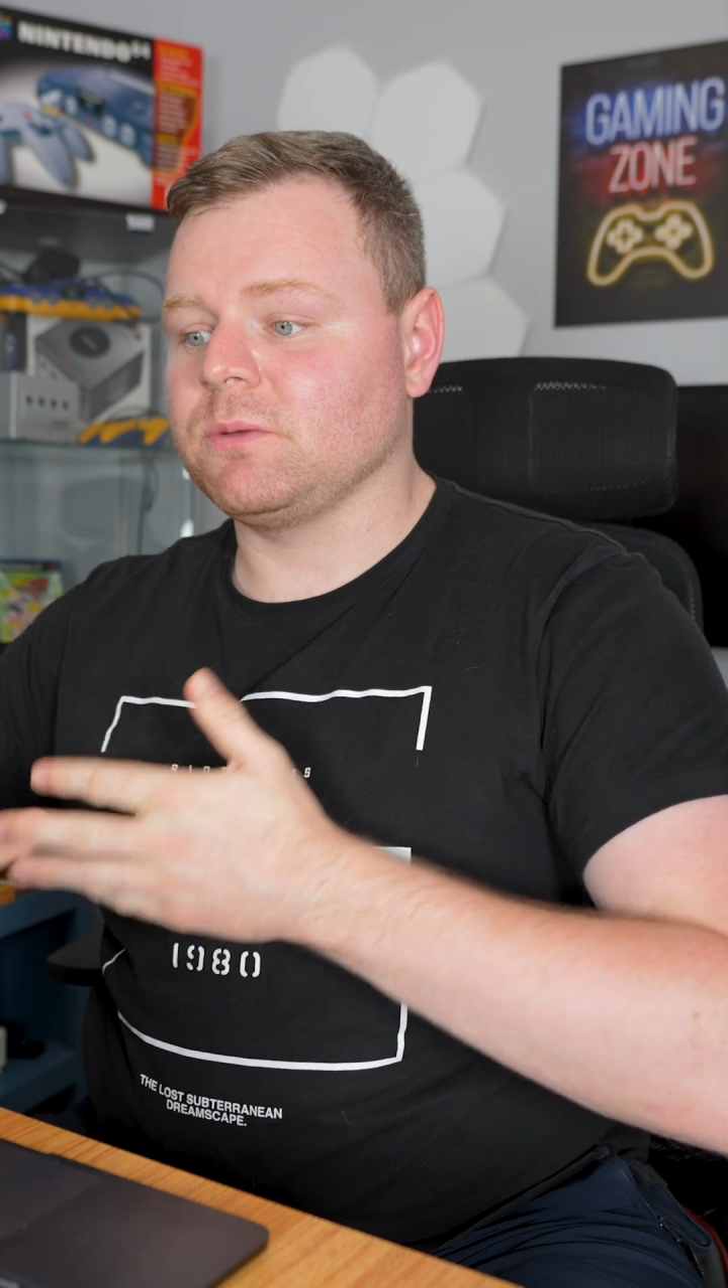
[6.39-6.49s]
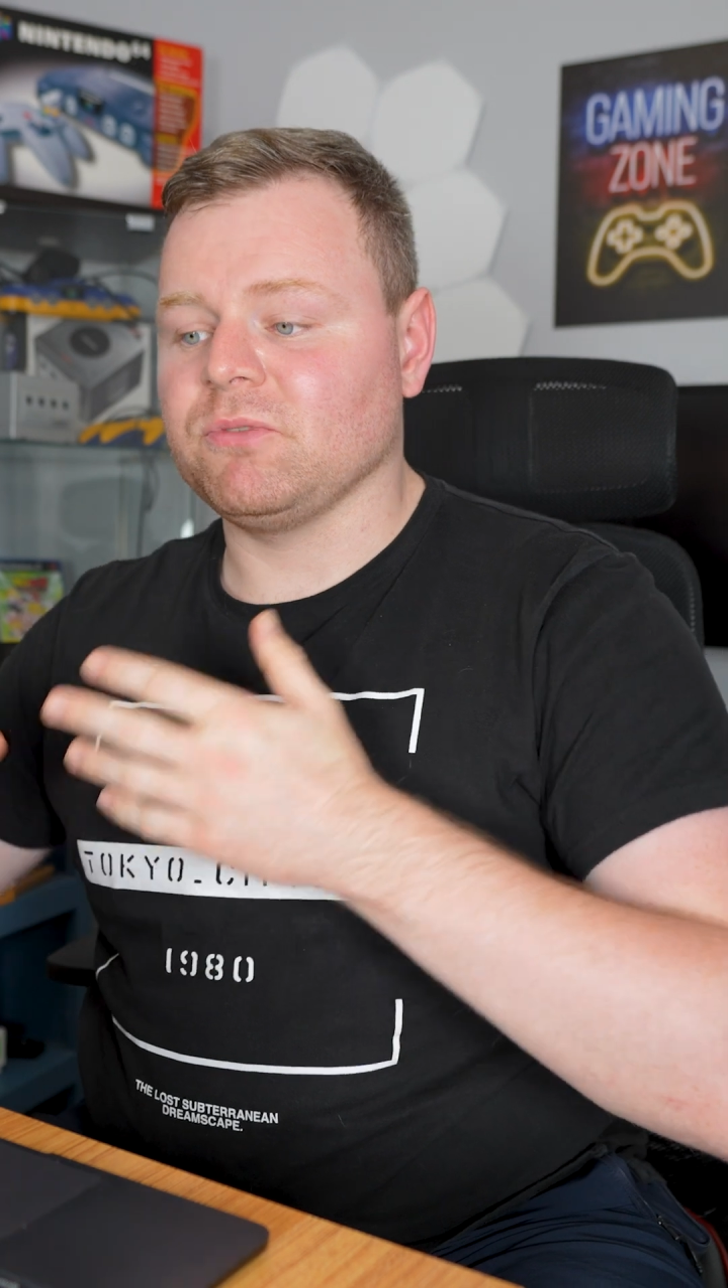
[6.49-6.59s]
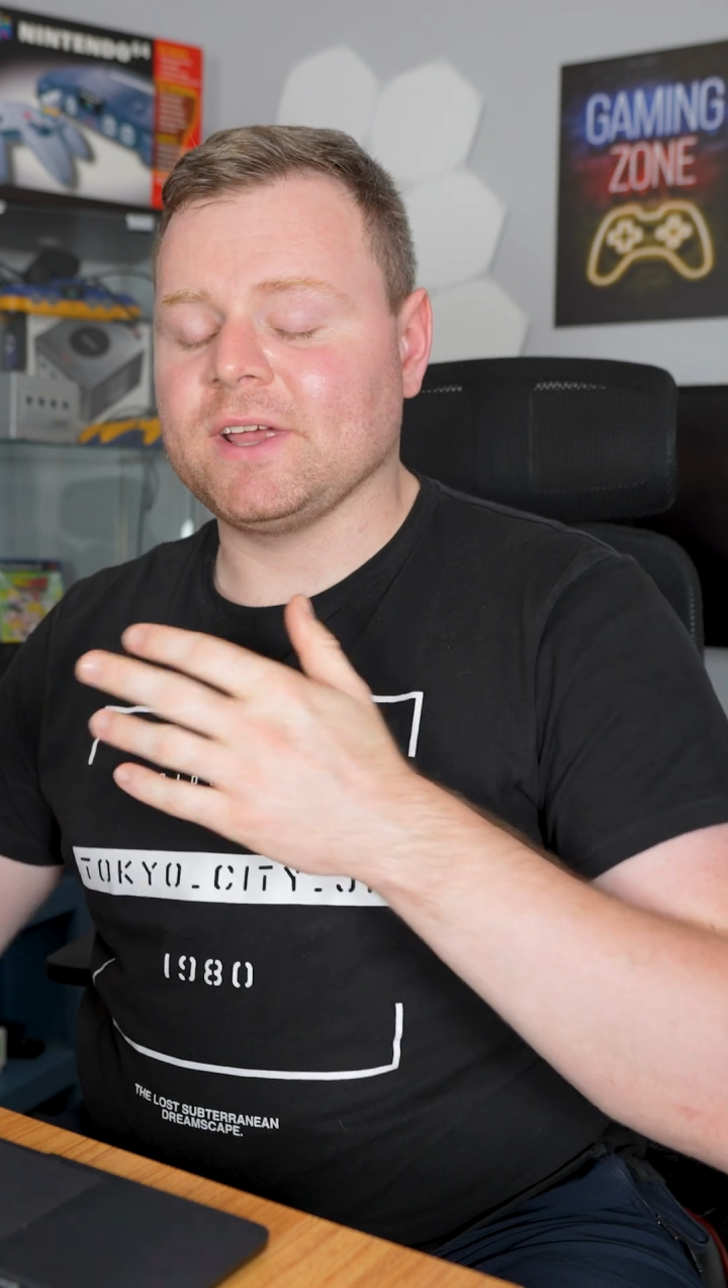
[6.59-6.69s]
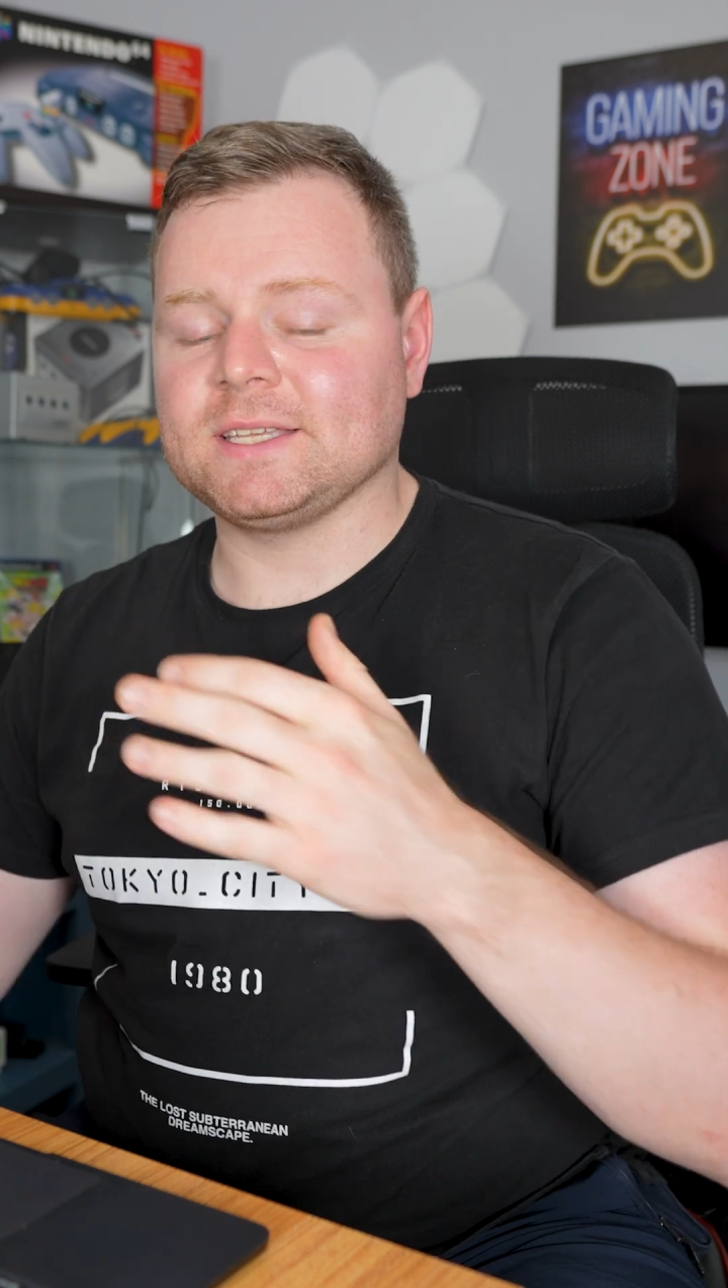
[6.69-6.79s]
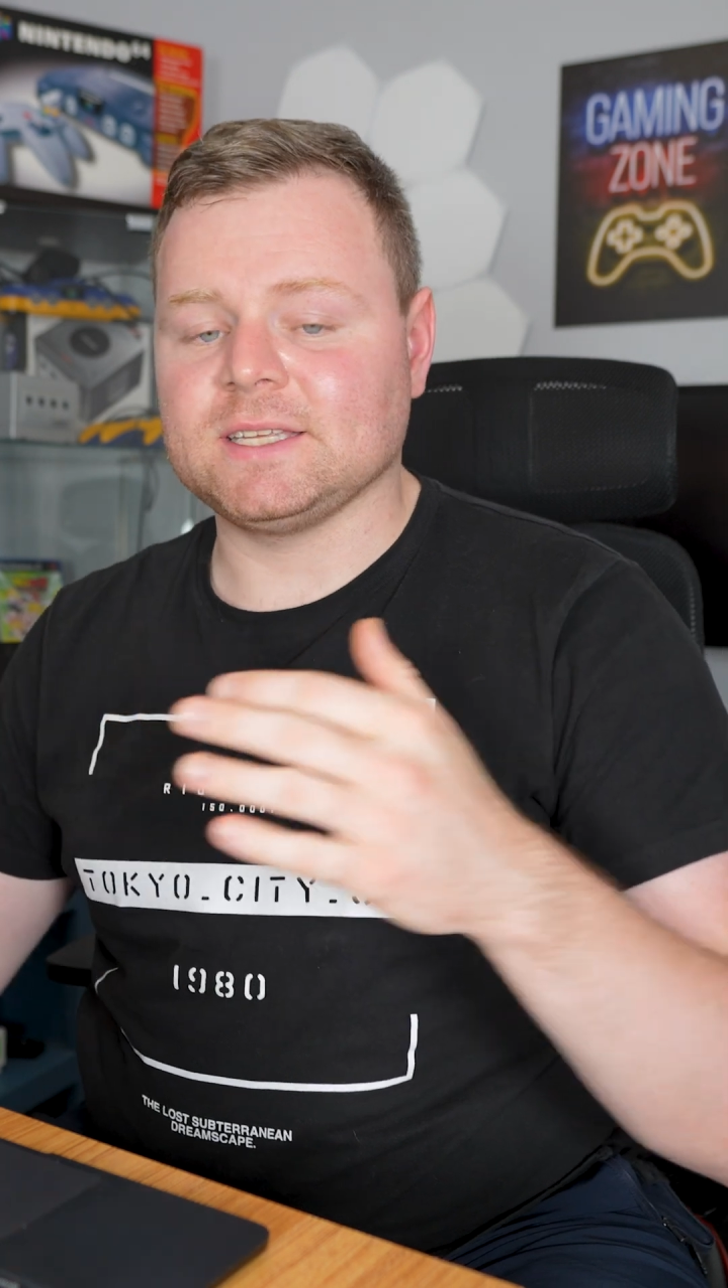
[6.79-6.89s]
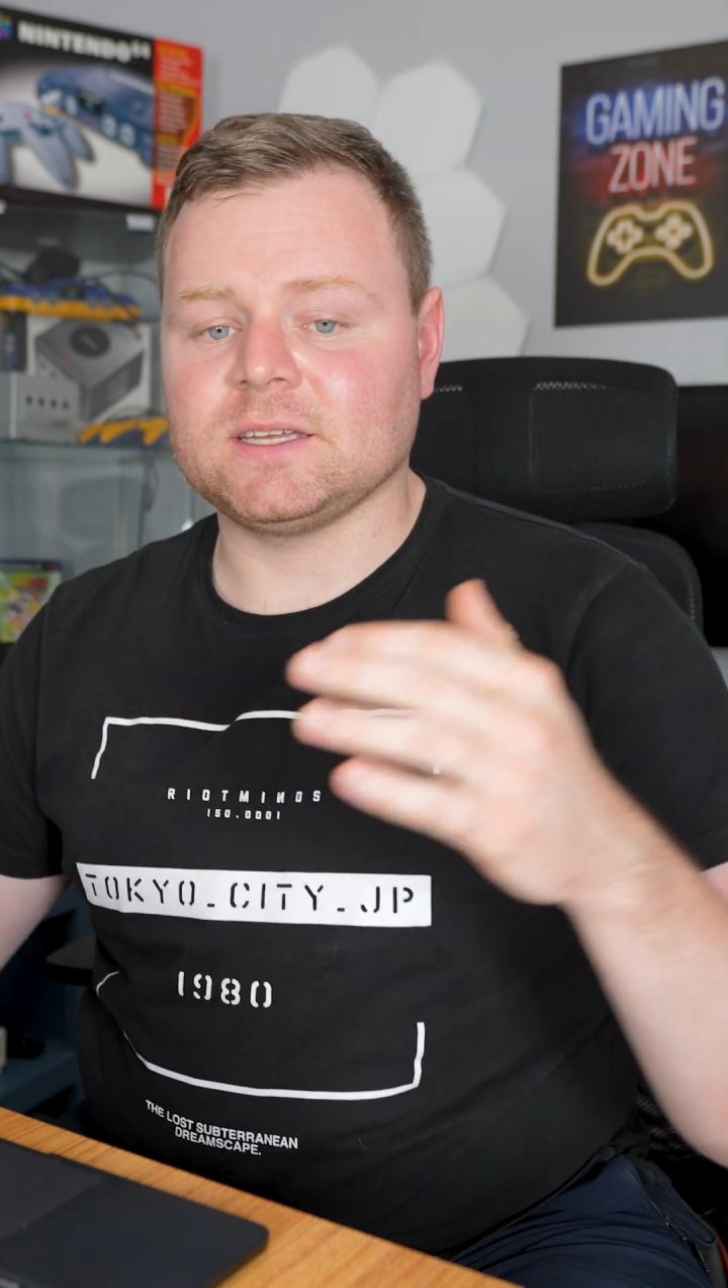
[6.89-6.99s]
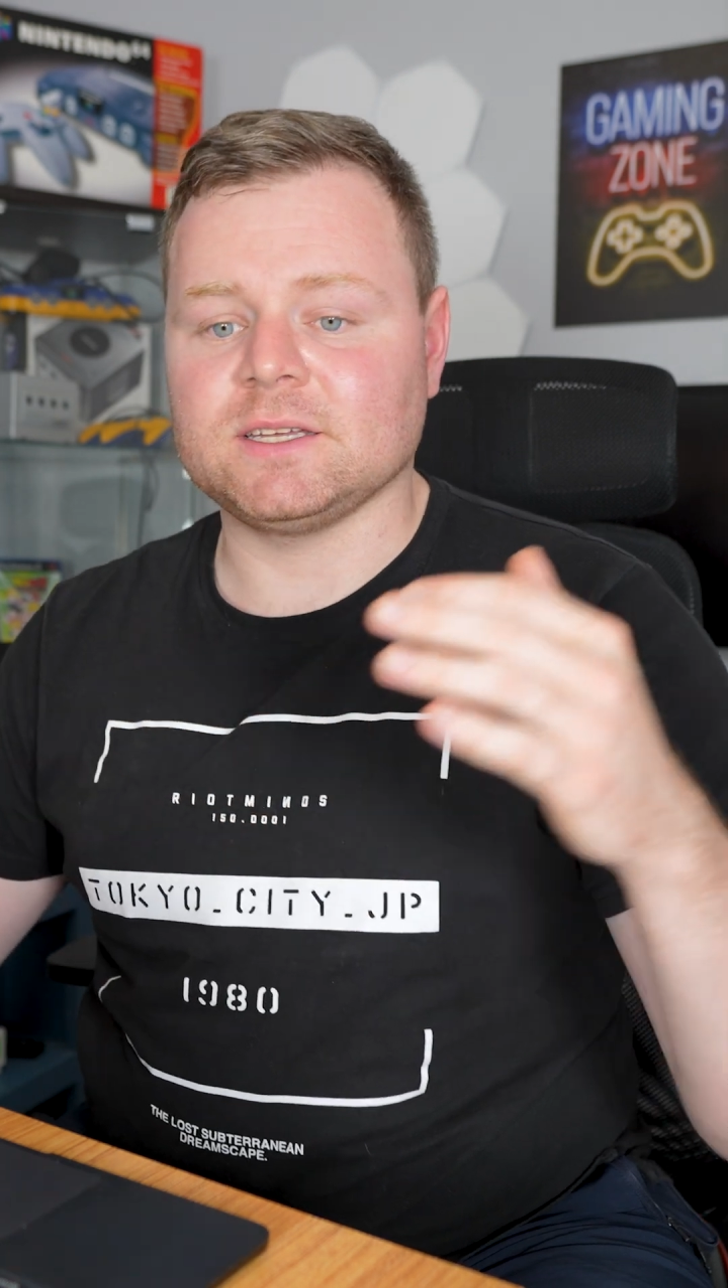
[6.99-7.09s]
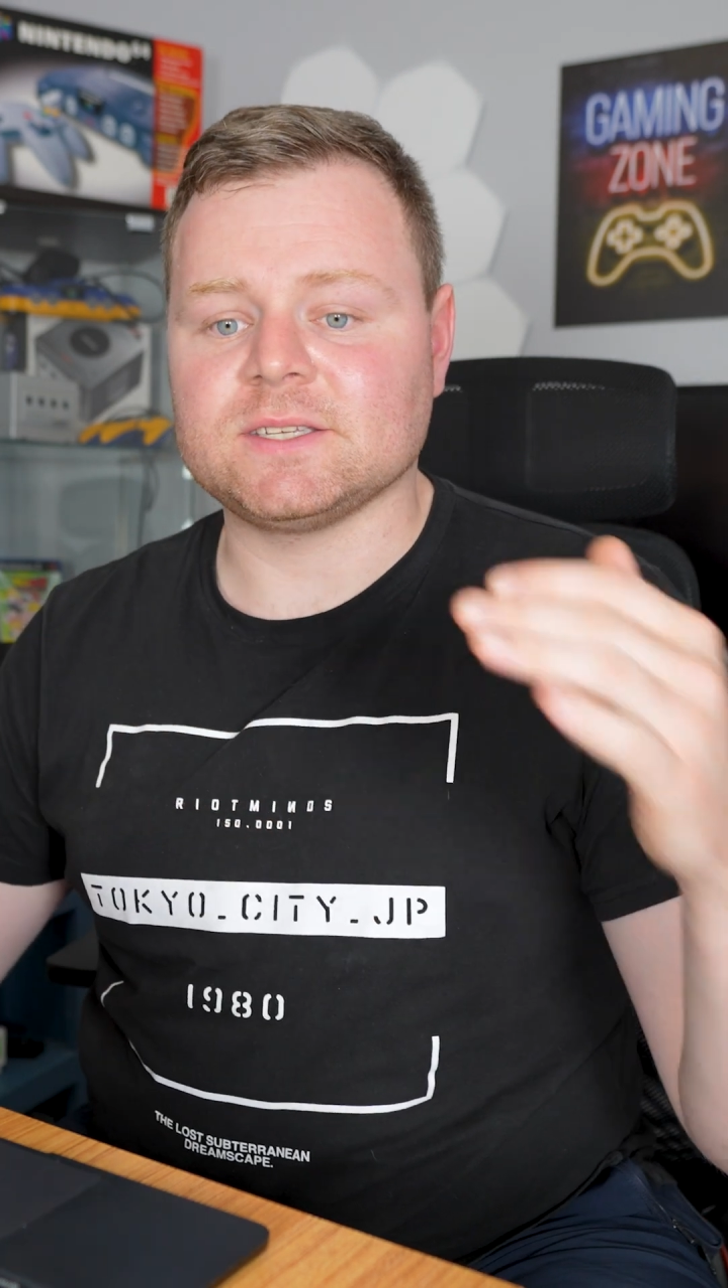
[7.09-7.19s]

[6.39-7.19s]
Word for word: gonna break down